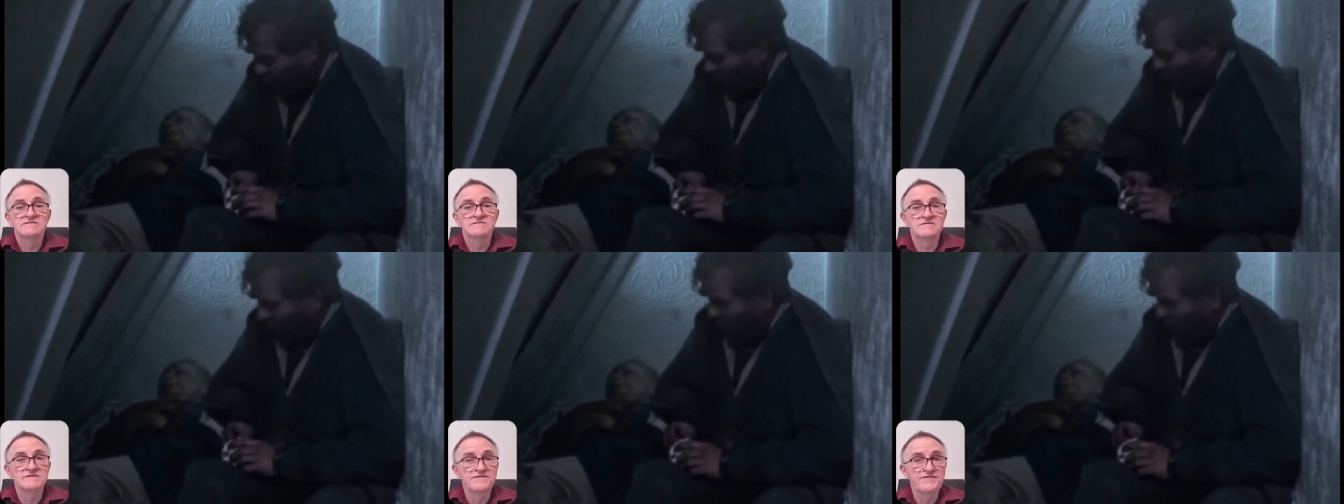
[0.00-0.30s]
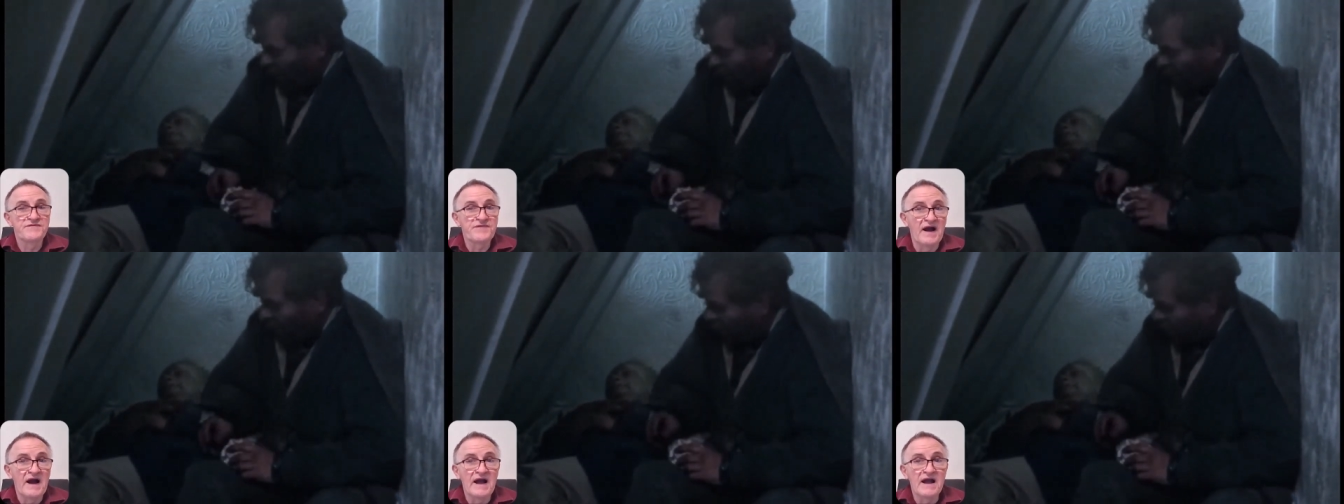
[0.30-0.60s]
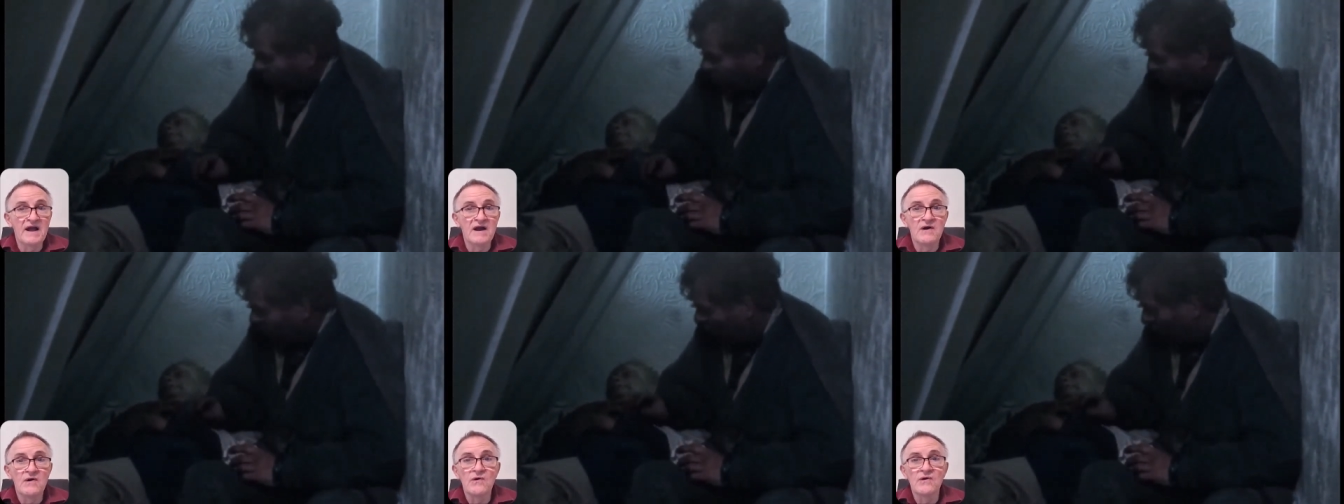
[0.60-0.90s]
will
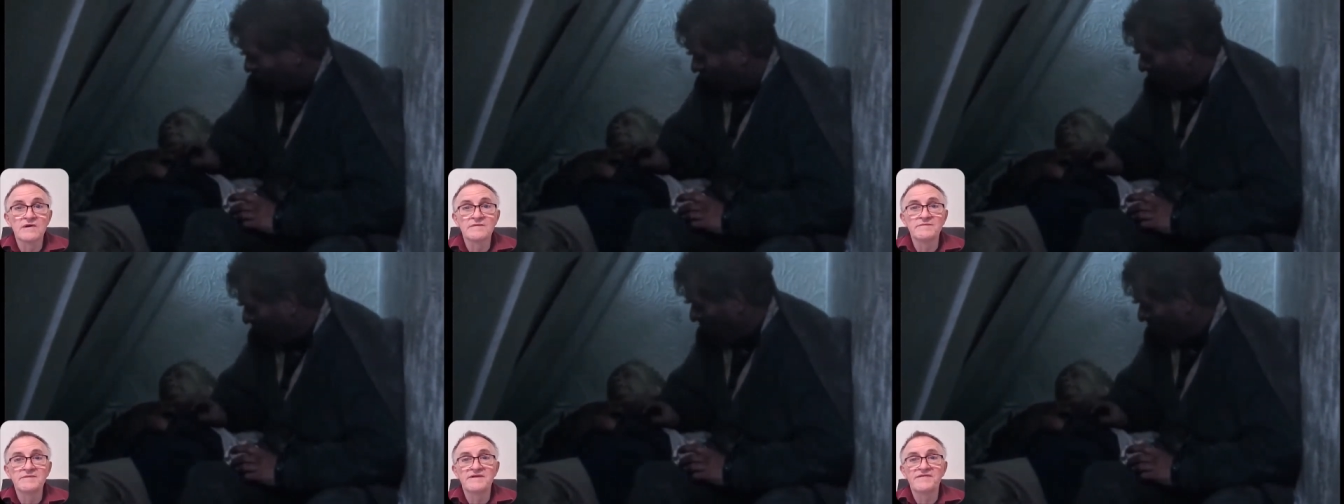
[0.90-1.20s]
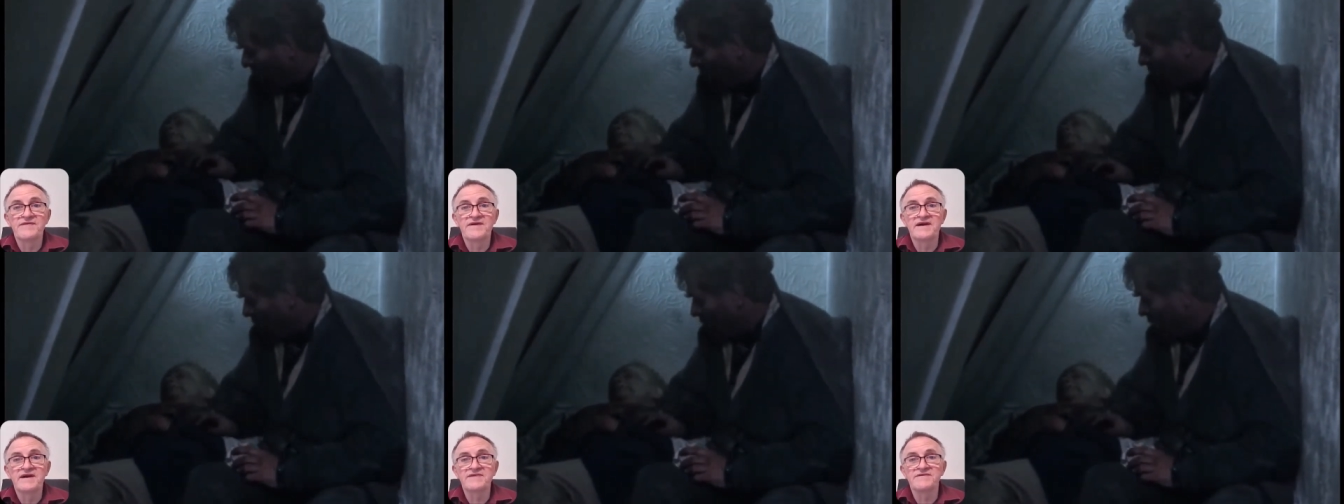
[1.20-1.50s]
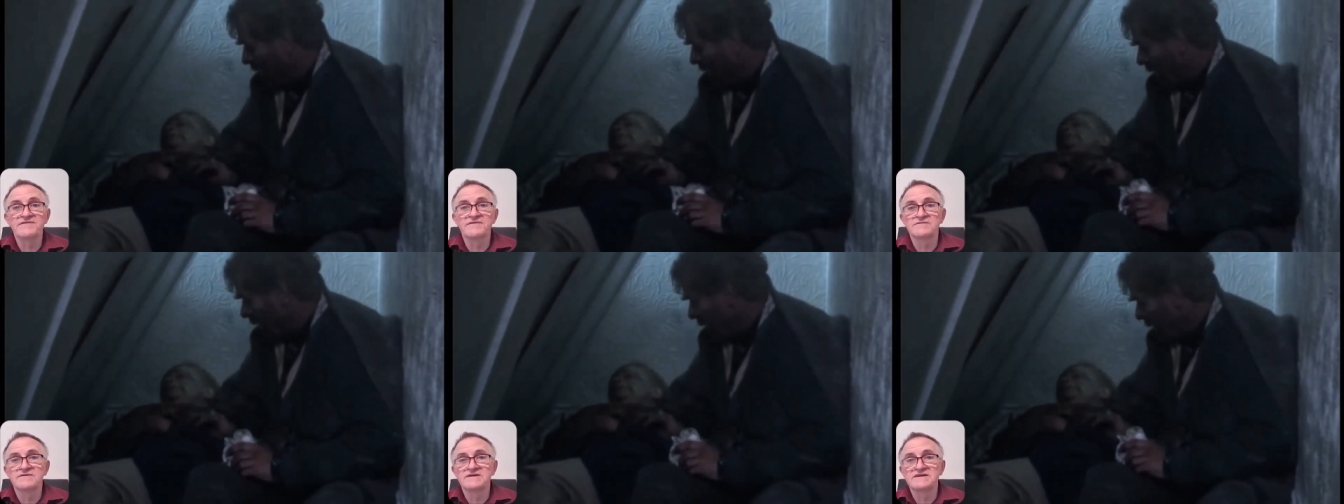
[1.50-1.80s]
die a horrible
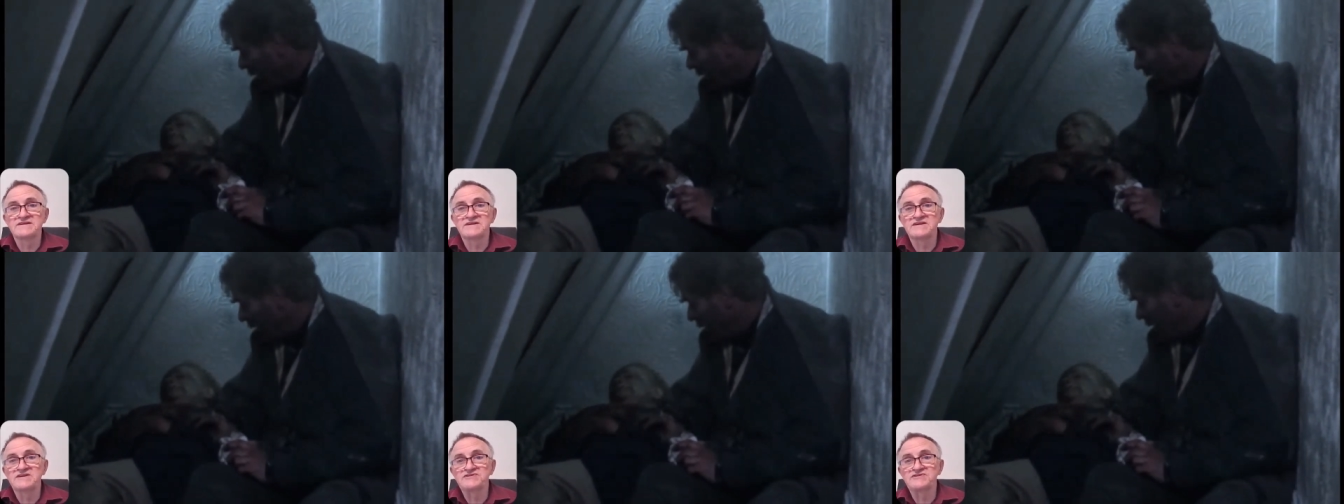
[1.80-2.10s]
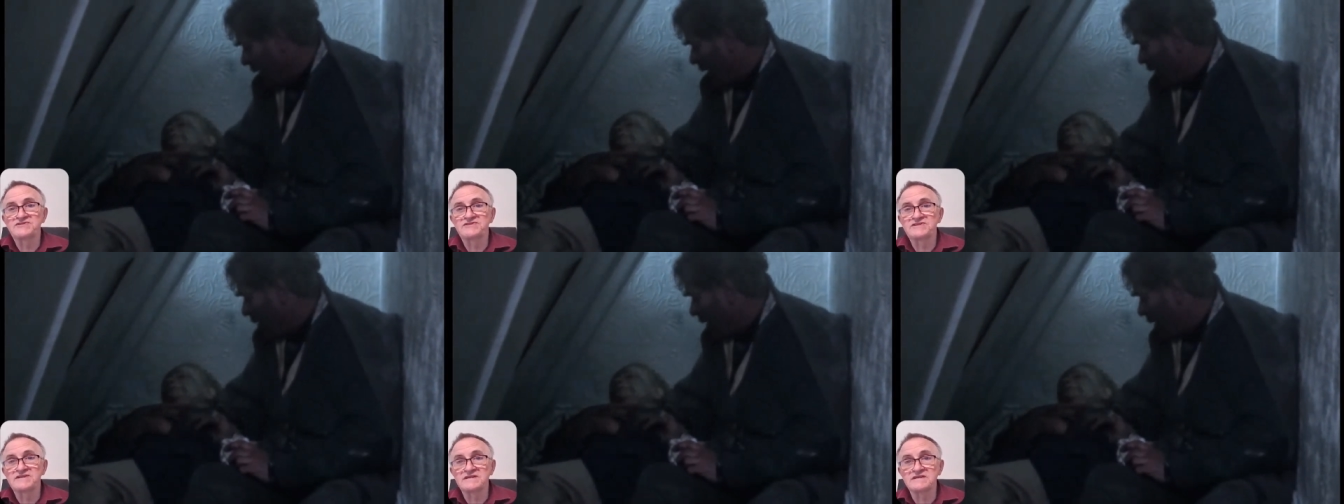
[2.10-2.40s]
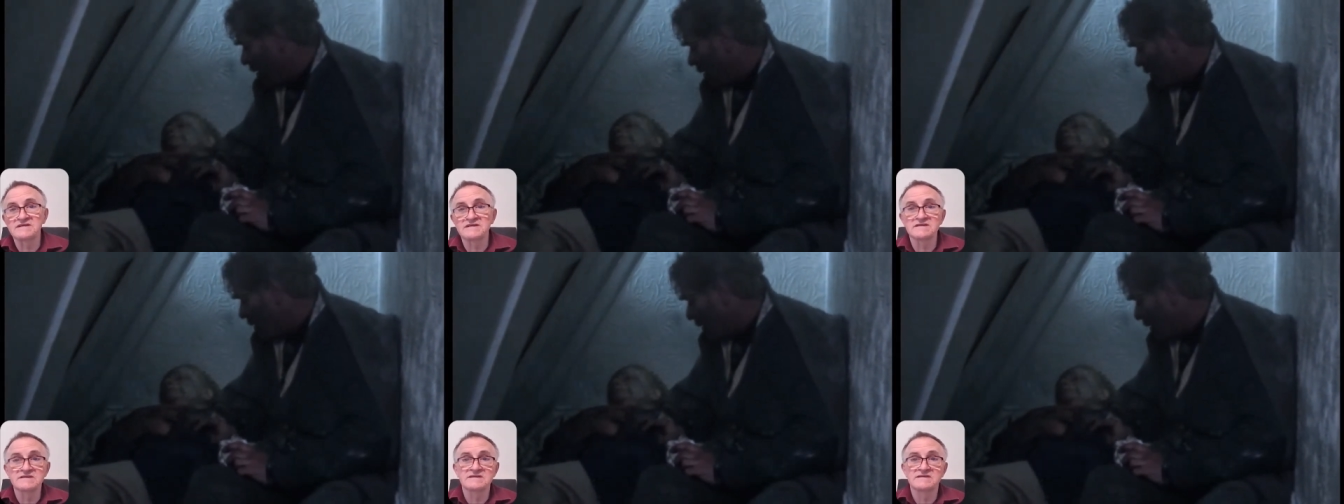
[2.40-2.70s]
death from radiation
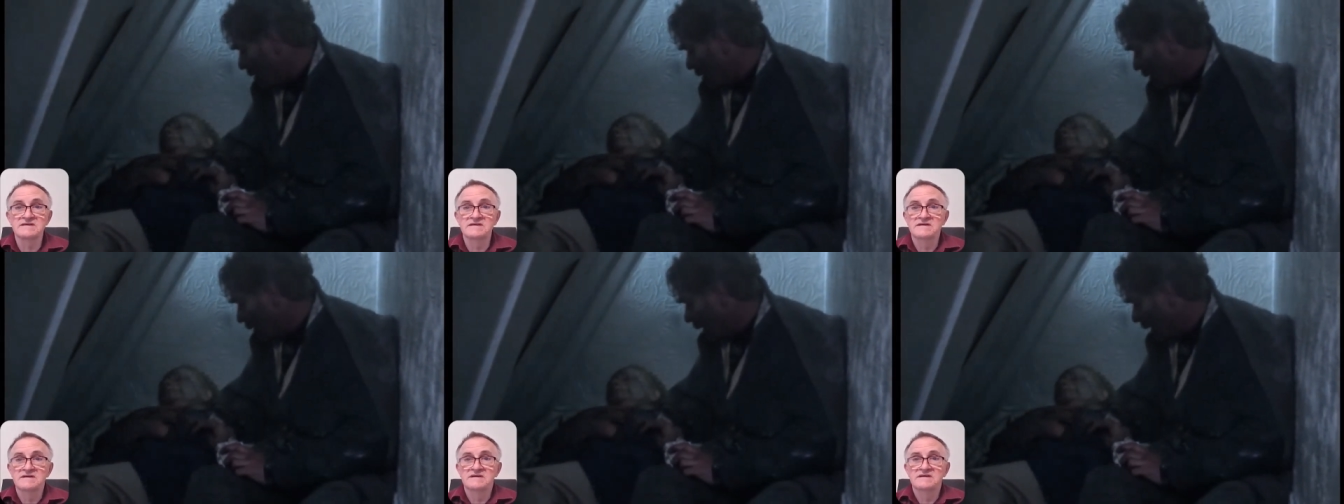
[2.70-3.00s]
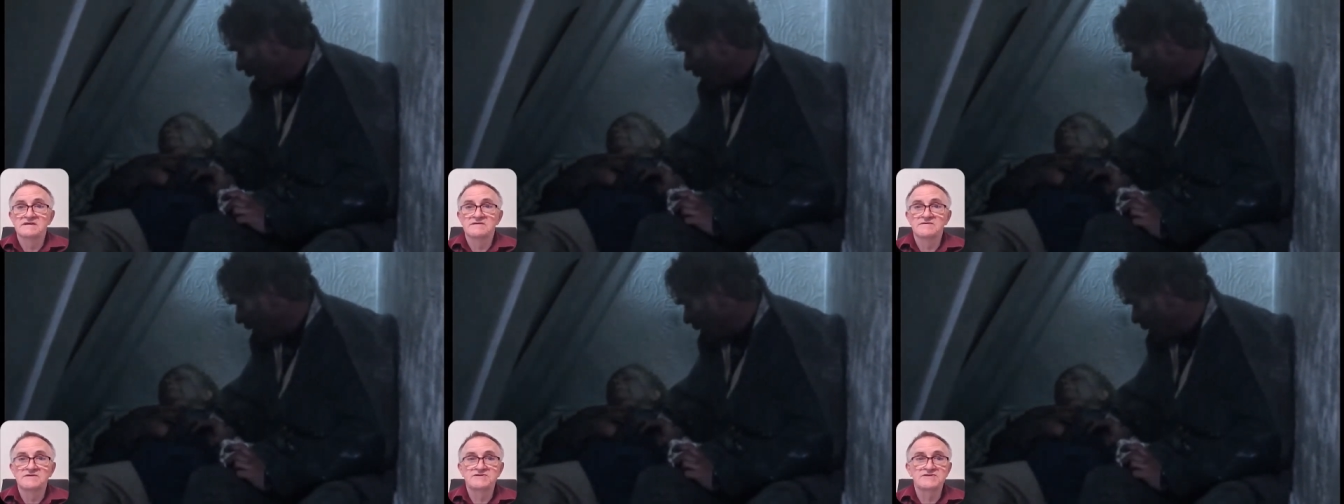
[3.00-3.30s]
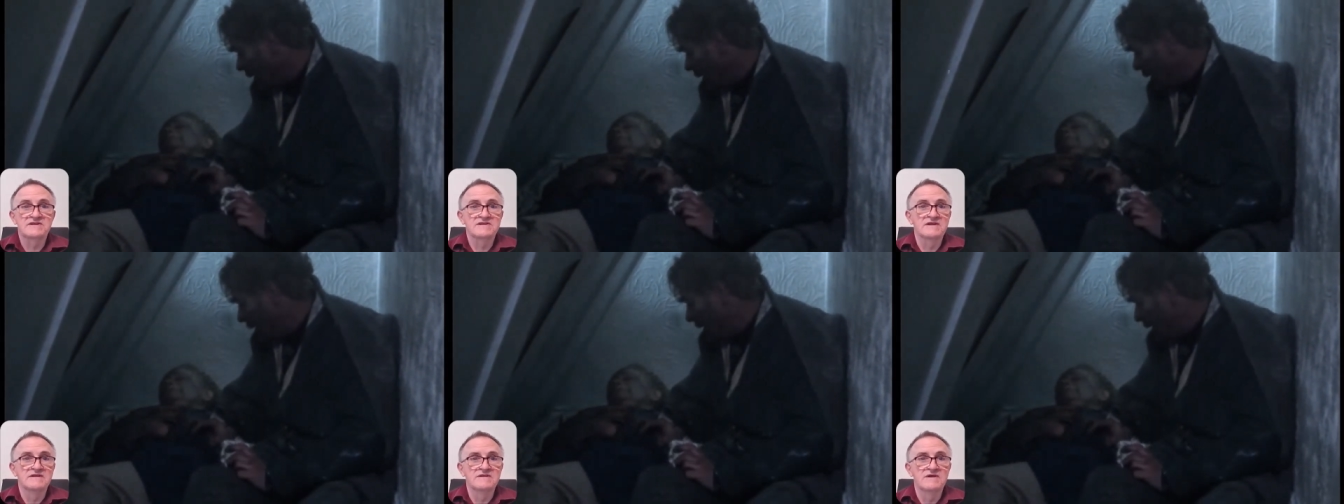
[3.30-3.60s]
sickness, which
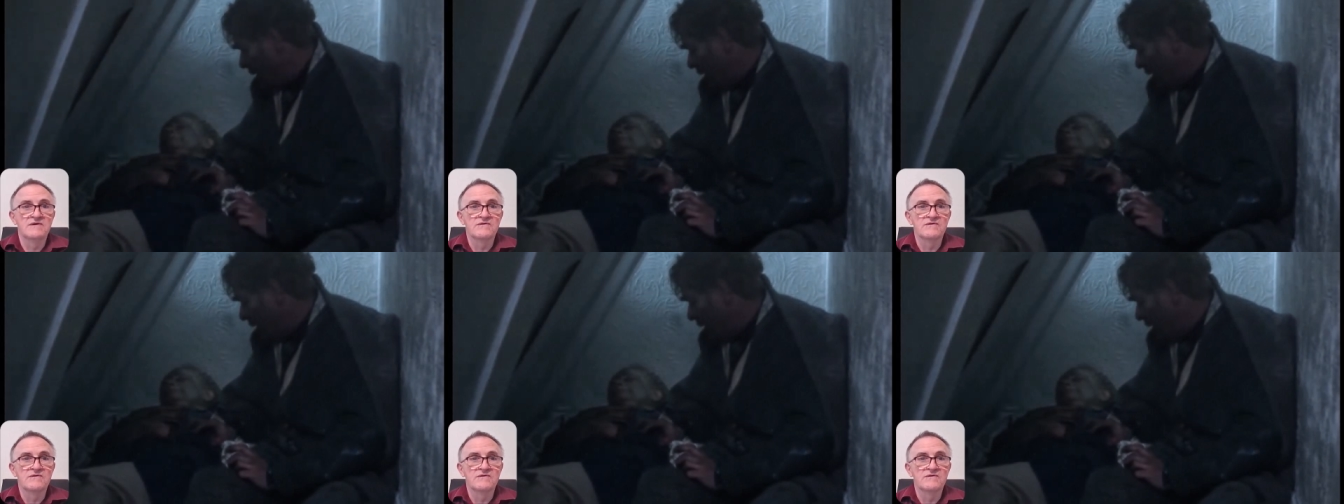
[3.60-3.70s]
at the